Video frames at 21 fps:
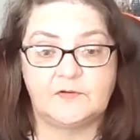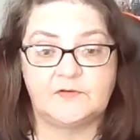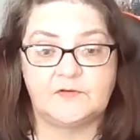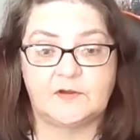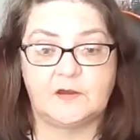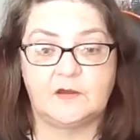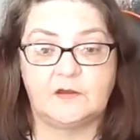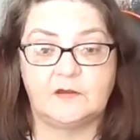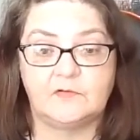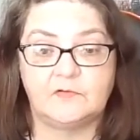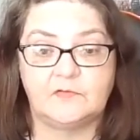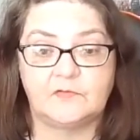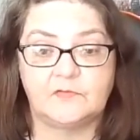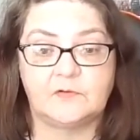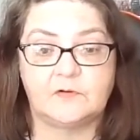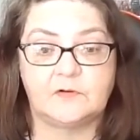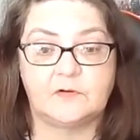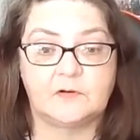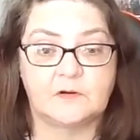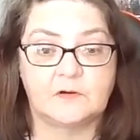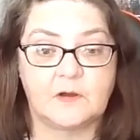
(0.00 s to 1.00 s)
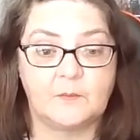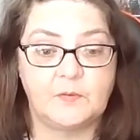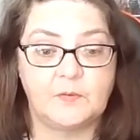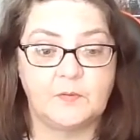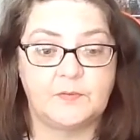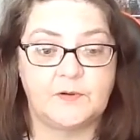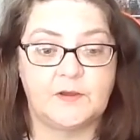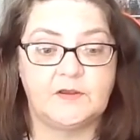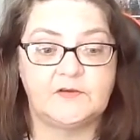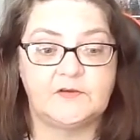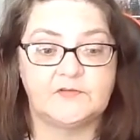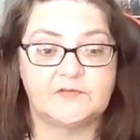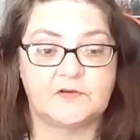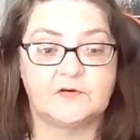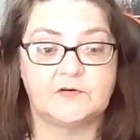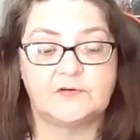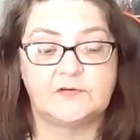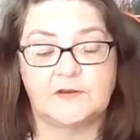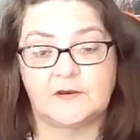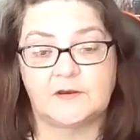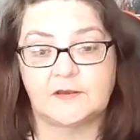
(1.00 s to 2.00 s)
which has a couple pages
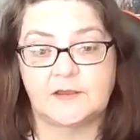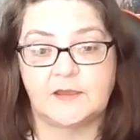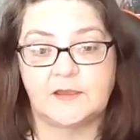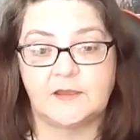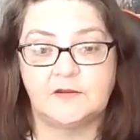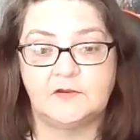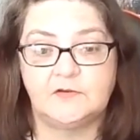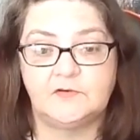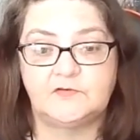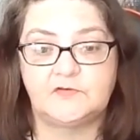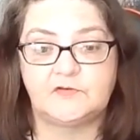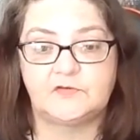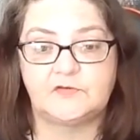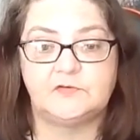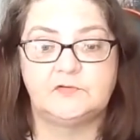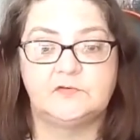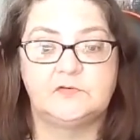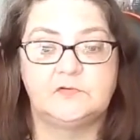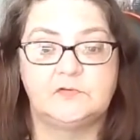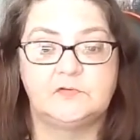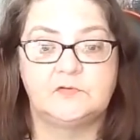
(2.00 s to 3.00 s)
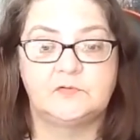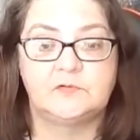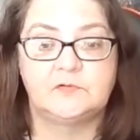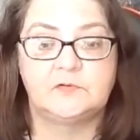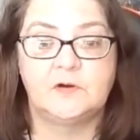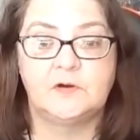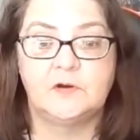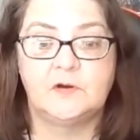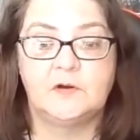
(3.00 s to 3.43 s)
that are dedicated to